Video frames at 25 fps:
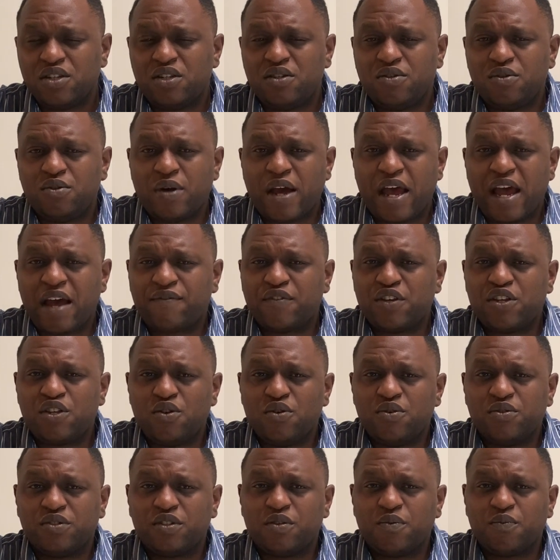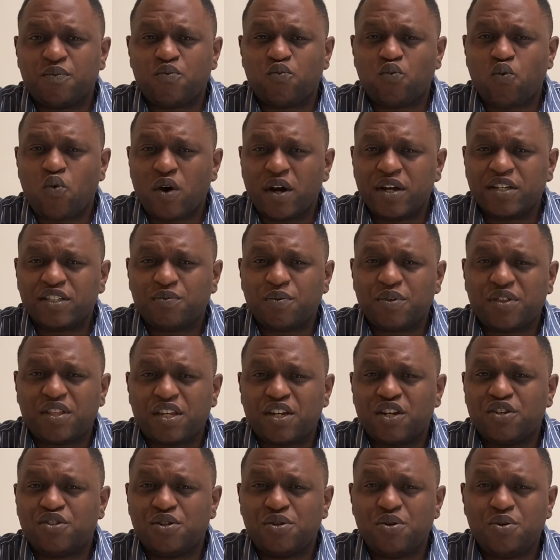you have to use them once
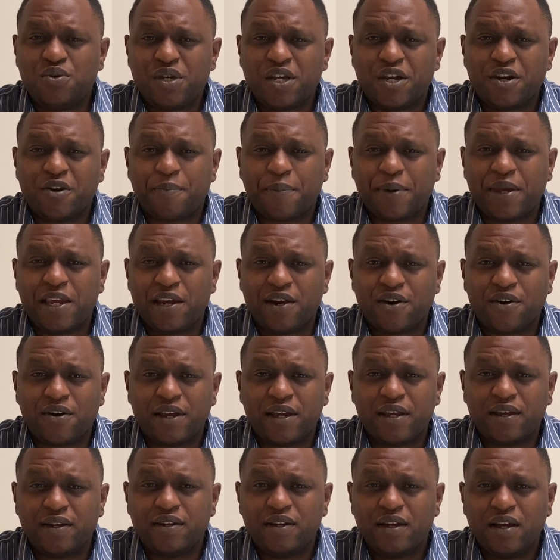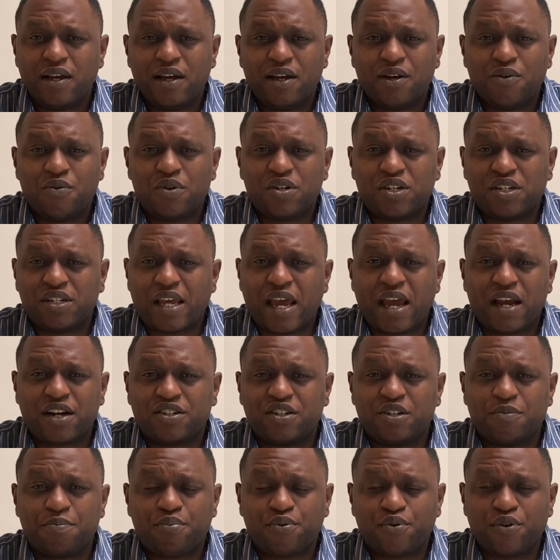within a 2-year period, which is
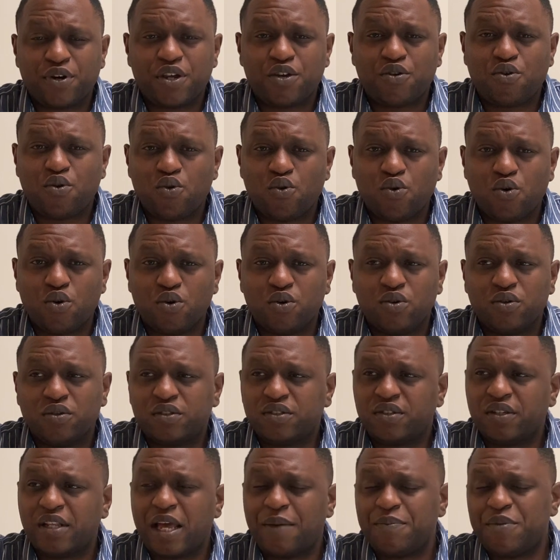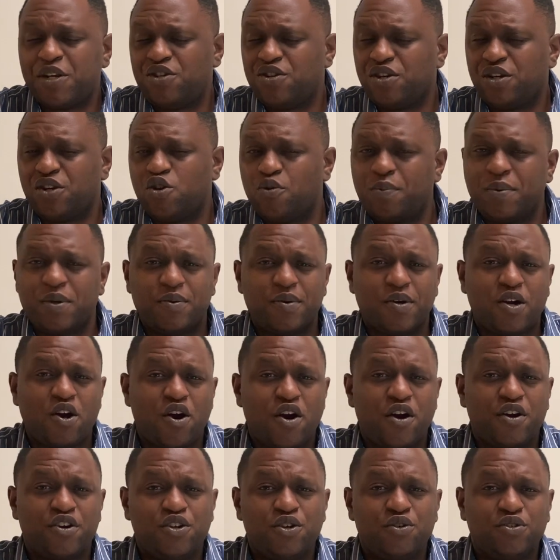actually pretty cool. So that means you can open a
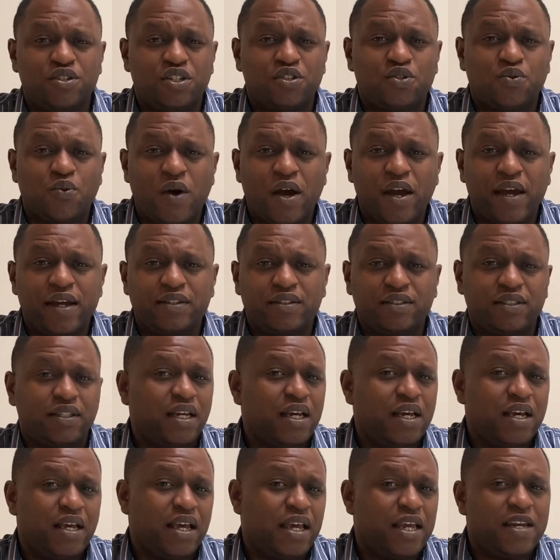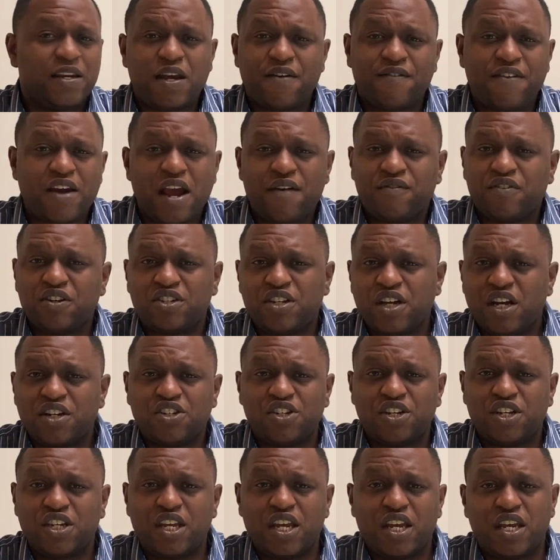card, use it twice, and never have to
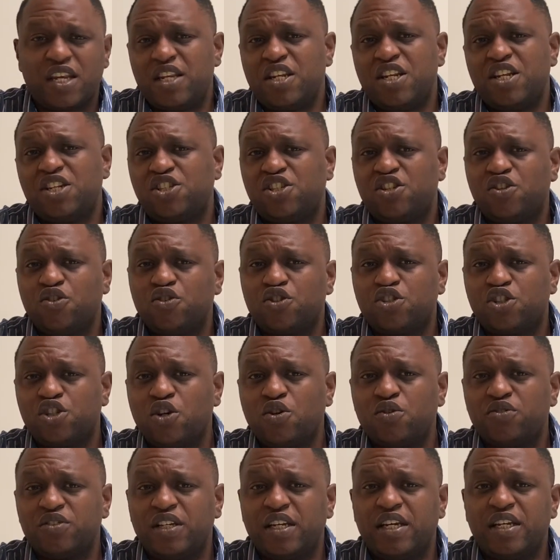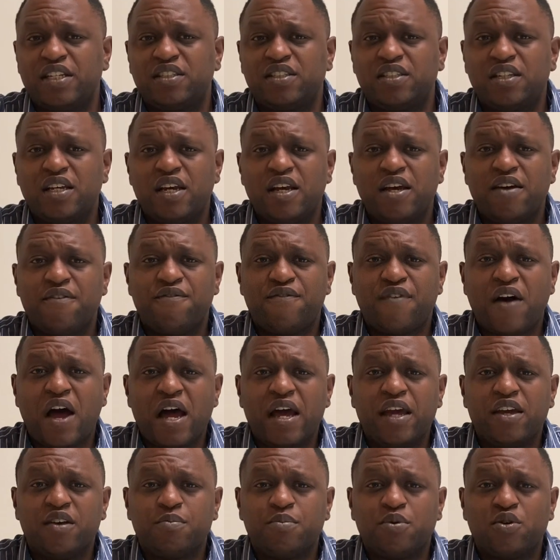touch it again, and it still shows as
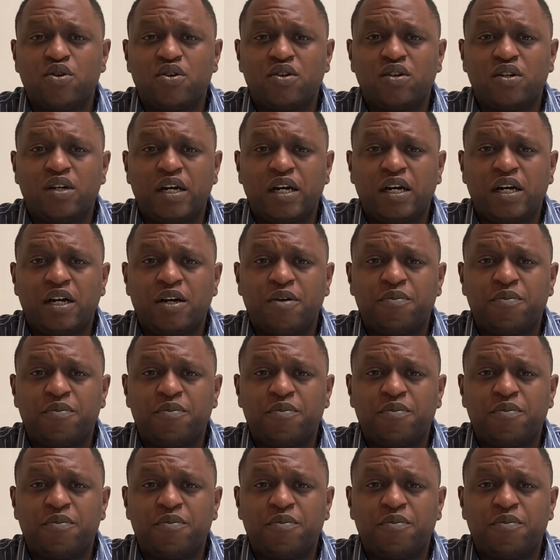viable